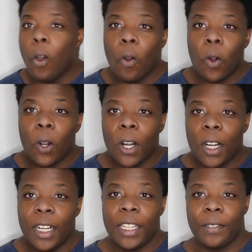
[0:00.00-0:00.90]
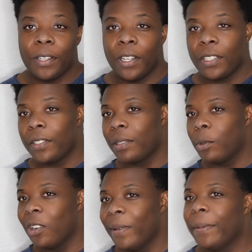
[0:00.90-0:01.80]
Or you could also
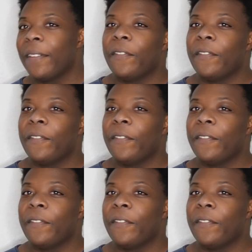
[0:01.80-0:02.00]
support me by